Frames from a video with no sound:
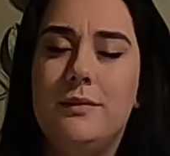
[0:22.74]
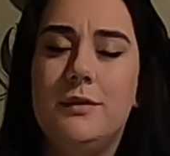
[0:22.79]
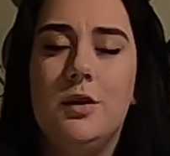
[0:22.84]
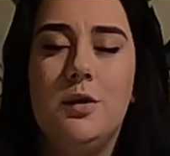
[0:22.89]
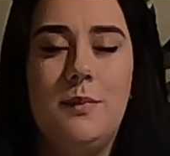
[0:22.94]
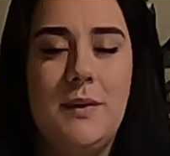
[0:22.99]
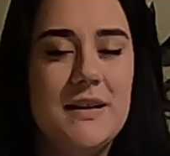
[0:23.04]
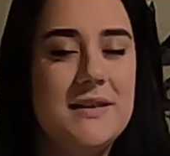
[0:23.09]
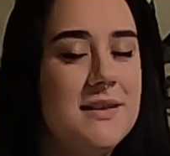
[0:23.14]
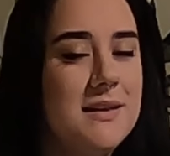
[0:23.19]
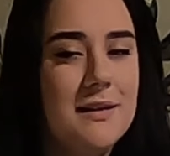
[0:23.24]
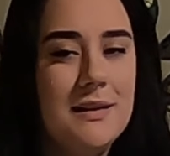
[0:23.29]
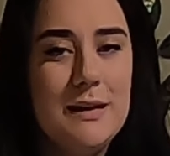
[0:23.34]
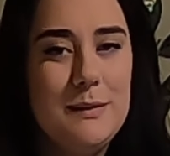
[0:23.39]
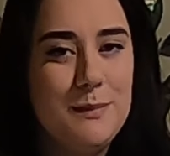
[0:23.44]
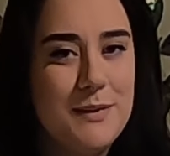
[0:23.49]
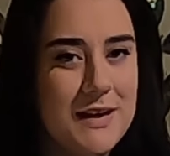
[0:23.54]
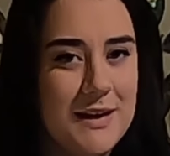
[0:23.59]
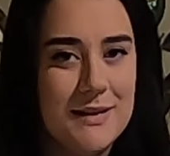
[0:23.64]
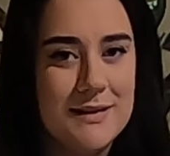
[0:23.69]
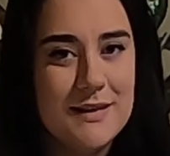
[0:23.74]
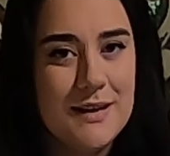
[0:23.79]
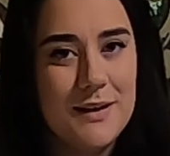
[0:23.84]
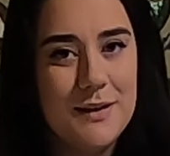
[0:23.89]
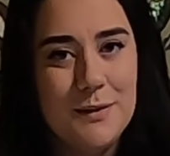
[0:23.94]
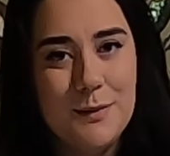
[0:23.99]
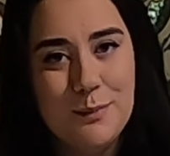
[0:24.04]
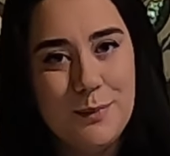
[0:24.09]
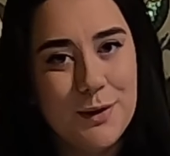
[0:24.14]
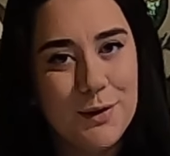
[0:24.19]
They're basically
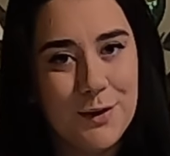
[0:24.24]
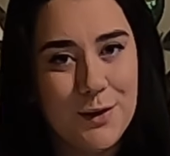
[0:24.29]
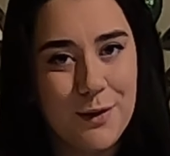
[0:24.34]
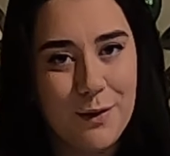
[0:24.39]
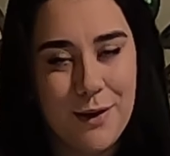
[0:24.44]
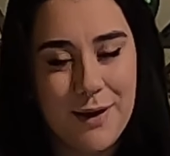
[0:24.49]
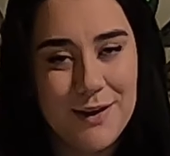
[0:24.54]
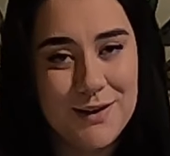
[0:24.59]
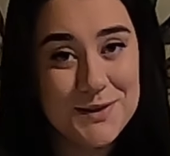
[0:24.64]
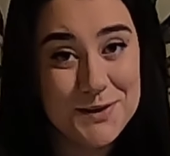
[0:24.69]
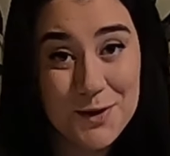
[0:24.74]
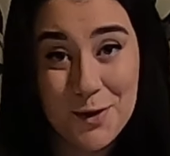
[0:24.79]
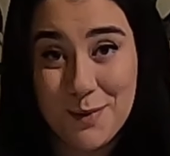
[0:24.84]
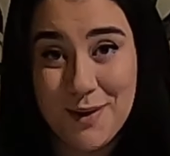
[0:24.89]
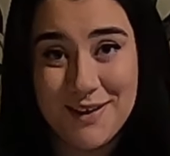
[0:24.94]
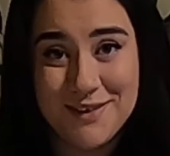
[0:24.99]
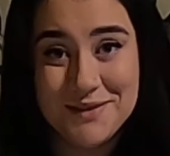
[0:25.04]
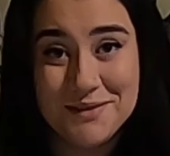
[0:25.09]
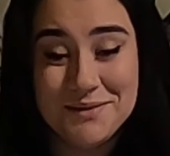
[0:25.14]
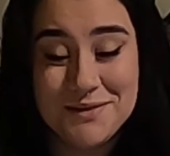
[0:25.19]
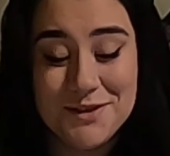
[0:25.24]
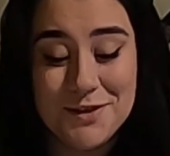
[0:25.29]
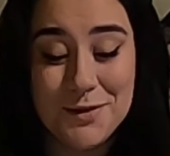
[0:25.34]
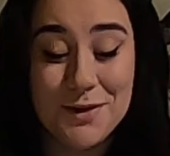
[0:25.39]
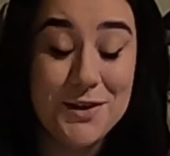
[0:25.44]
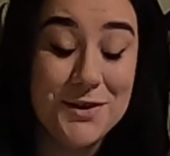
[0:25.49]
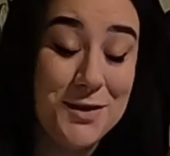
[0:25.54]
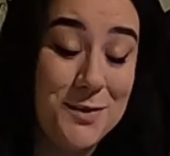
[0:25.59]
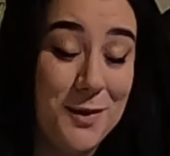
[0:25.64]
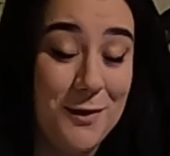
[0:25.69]
pizza, but look like snowmen. So
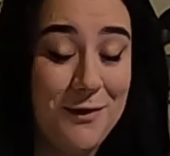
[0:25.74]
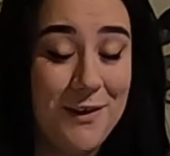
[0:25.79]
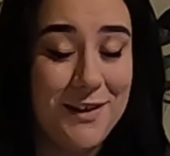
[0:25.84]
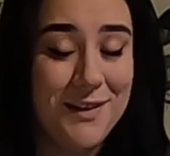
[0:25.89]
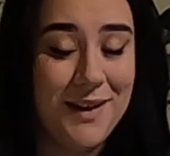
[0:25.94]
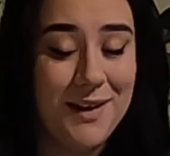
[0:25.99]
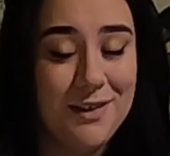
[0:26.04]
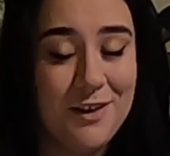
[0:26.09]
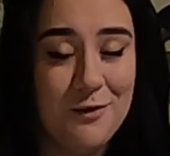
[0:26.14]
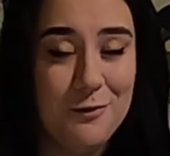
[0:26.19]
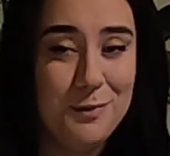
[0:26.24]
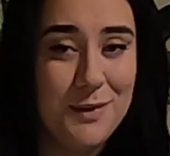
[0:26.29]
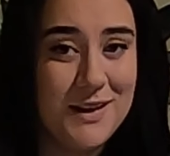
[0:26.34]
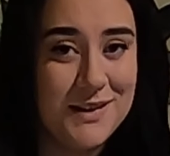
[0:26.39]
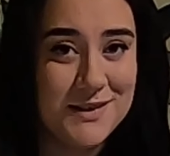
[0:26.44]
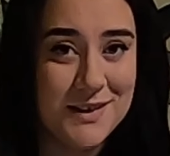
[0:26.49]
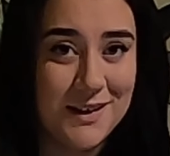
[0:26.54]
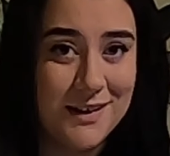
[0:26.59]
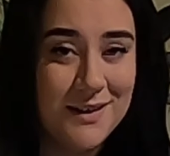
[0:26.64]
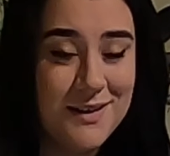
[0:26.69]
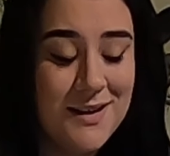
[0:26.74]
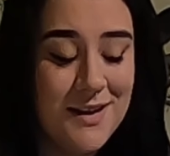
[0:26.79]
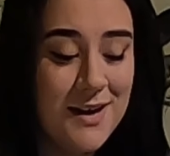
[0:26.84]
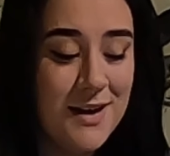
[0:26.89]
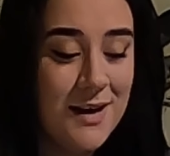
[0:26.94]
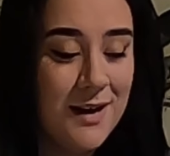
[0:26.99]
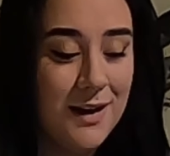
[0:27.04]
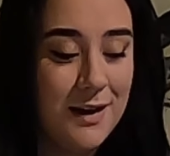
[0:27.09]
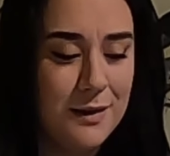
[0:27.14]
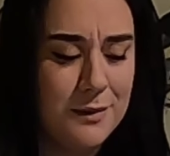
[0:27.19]
they're super fun. I love pizza,
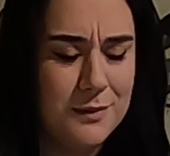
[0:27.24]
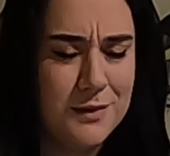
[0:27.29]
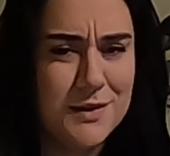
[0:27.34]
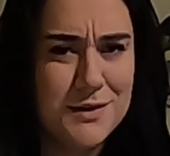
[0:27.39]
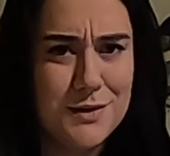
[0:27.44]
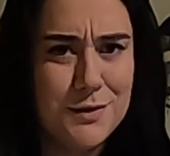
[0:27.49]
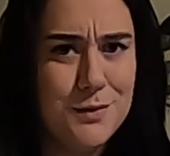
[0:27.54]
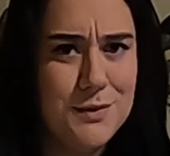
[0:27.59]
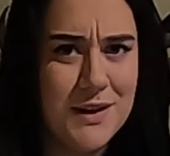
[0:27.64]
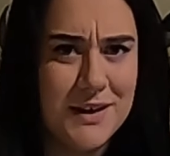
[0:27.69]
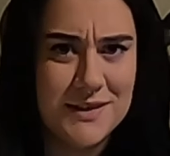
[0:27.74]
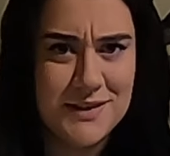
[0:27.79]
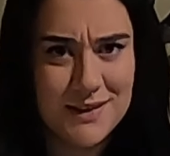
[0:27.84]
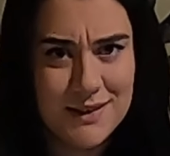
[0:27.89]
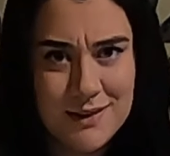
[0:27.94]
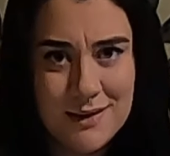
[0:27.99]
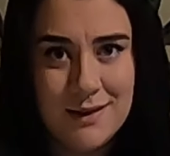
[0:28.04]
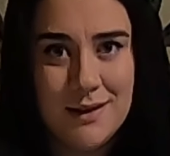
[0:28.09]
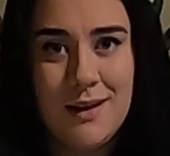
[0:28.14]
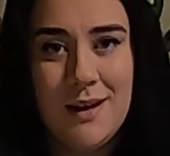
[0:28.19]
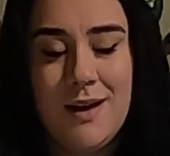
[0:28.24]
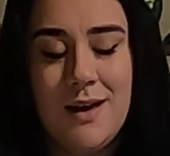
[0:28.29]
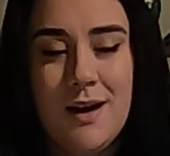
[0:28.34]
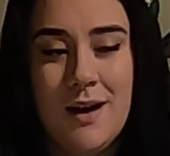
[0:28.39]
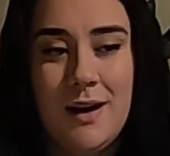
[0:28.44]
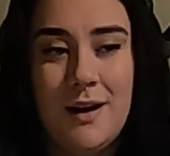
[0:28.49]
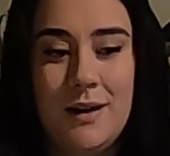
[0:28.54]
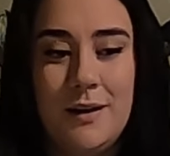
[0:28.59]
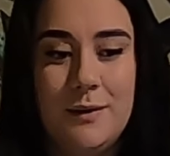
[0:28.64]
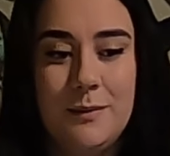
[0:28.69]
because who doesn't?
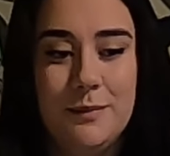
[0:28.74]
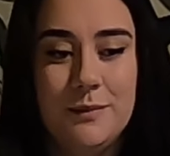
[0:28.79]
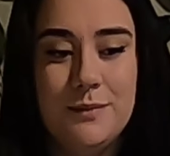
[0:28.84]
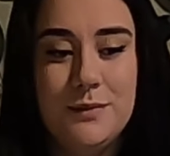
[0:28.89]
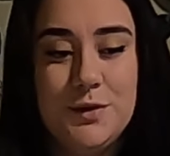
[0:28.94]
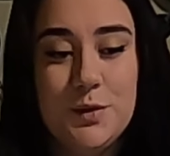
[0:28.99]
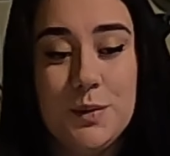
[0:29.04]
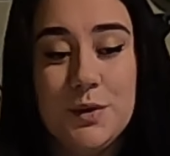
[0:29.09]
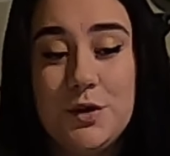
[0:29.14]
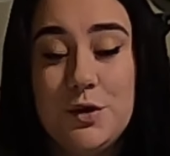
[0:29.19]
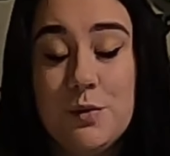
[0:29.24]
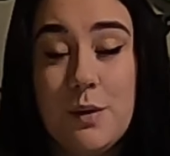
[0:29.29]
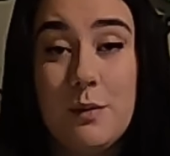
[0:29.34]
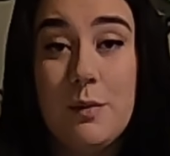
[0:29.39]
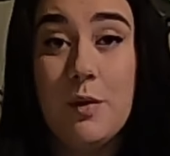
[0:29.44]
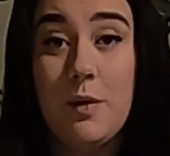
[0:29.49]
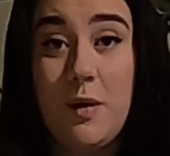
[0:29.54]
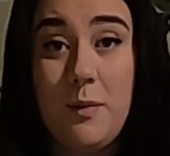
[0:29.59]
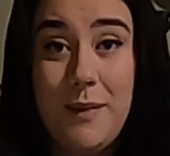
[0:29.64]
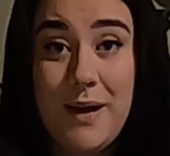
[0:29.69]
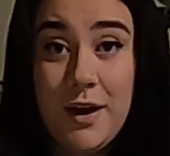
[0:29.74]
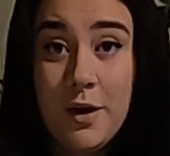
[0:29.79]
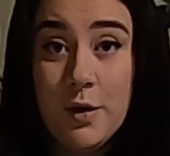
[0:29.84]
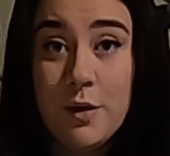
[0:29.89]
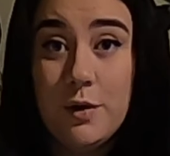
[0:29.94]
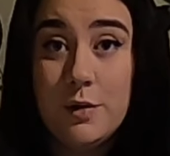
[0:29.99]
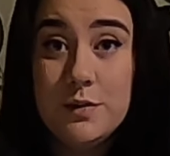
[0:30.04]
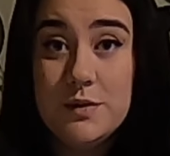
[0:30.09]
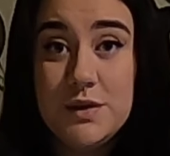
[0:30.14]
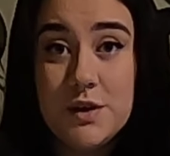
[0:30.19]
So we're going to do one where we make
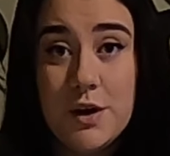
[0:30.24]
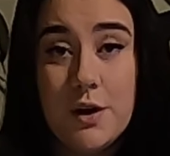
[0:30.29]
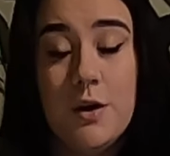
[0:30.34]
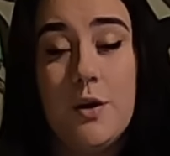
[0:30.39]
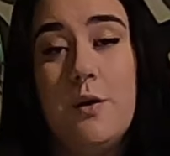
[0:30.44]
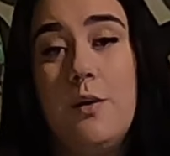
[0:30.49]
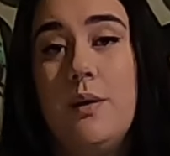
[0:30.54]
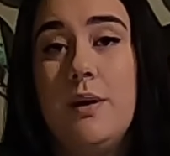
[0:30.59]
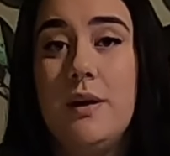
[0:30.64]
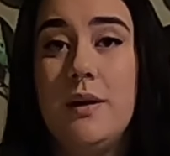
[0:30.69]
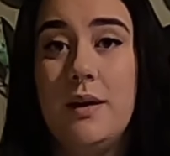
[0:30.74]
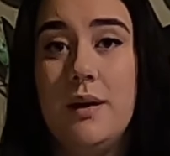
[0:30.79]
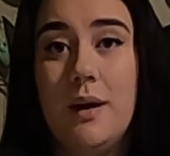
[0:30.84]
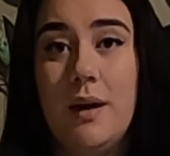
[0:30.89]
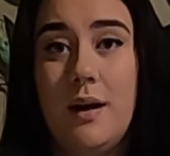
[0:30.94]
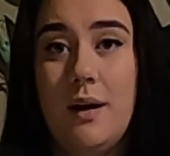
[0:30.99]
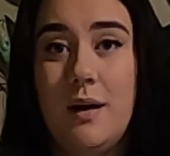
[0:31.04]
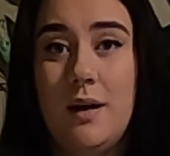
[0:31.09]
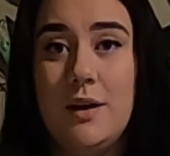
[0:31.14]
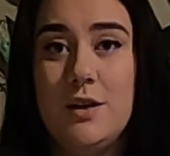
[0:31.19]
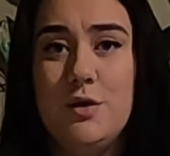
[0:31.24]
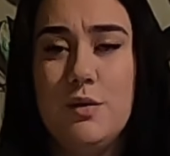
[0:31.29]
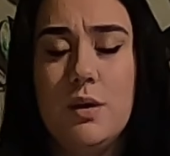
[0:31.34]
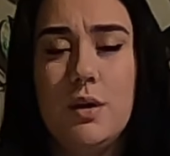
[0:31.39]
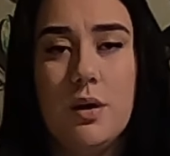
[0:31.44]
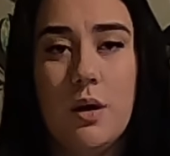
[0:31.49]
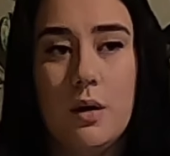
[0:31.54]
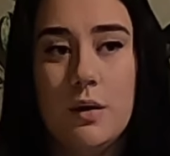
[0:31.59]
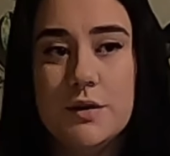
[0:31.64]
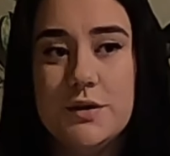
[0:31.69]
our own dough. You
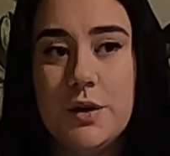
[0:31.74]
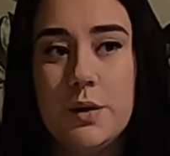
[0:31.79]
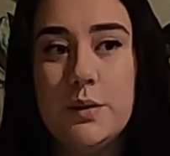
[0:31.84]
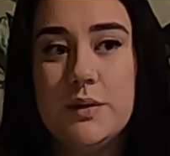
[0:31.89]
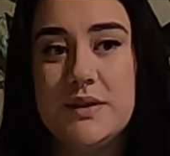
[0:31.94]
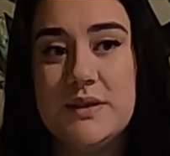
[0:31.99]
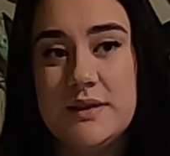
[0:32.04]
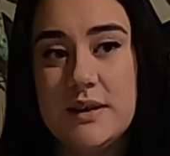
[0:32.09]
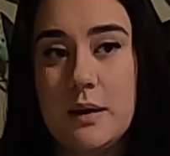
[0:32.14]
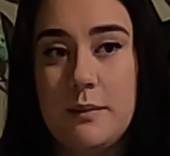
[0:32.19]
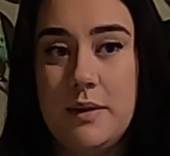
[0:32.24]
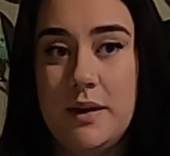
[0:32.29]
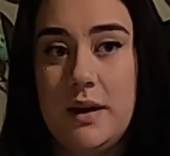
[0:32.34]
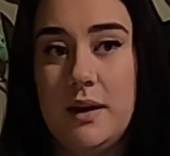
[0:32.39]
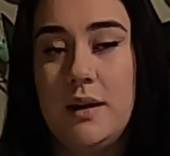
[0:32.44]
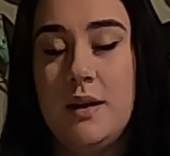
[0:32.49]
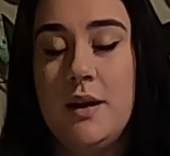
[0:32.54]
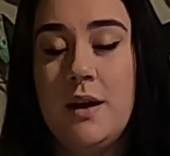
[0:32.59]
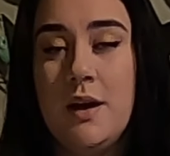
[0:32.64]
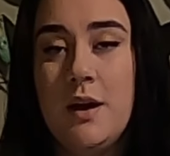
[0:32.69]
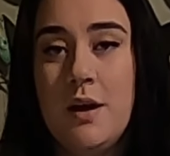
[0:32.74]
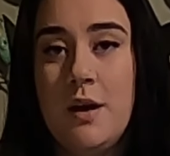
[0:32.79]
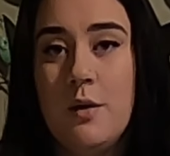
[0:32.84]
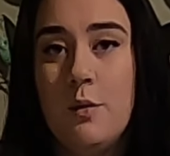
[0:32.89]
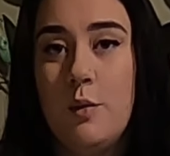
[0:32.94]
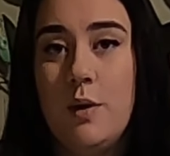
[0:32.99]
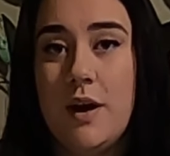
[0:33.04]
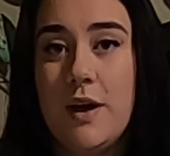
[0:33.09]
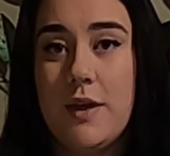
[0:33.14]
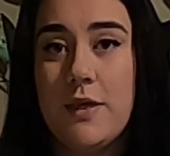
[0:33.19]
can also sub it
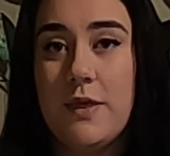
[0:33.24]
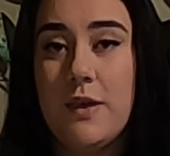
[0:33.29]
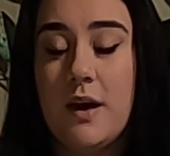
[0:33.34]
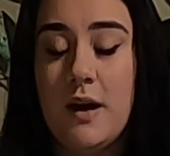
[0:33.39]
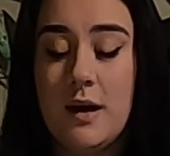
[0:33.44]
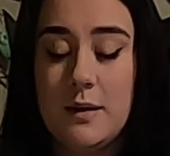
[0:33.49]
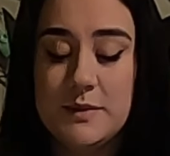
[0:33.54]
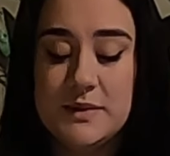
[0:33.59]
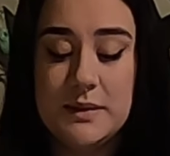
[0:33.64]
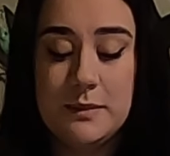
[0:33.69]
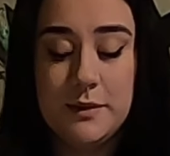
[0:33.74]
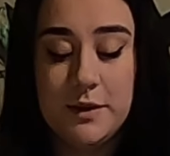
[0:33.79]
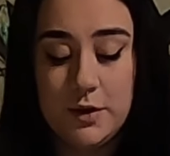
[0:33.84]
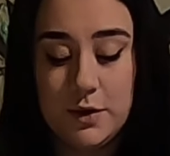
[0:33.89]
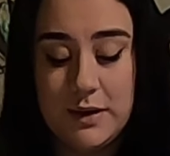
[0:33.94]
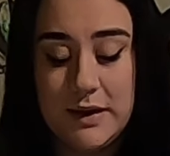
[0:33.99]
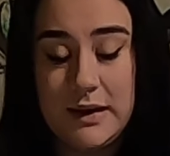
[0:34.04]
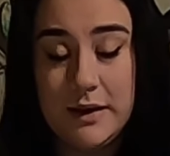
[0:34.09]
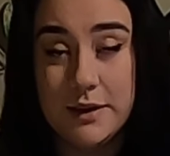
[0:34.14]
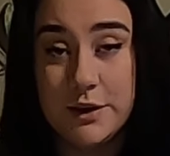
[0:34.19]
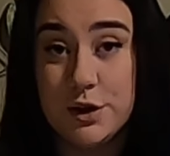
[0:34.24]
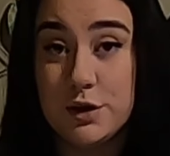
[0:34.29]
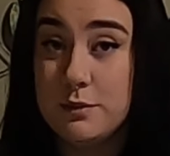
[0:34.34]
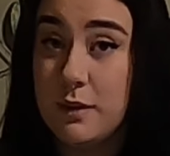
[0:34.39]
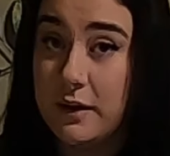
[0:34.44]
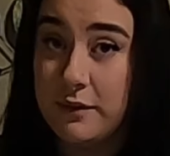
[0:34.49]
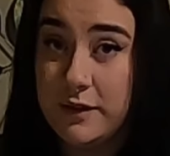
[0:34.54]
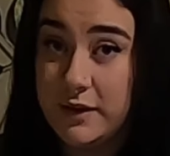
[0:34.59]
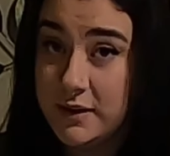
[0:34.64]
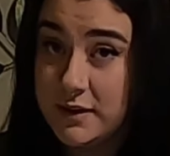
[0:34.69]
with some little English
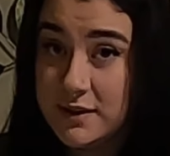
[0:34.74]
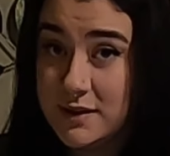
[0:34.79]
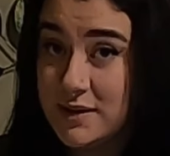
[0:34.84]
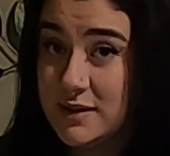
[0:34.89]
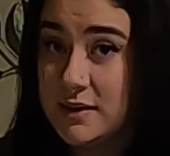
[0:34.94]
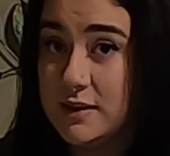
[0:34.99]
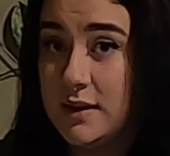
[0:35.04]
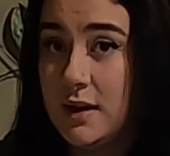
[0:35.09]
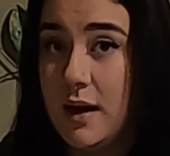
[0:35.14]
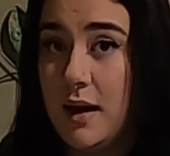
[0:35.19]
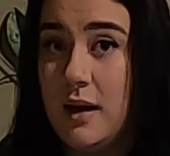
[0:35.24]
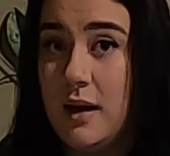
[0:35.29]
muffins,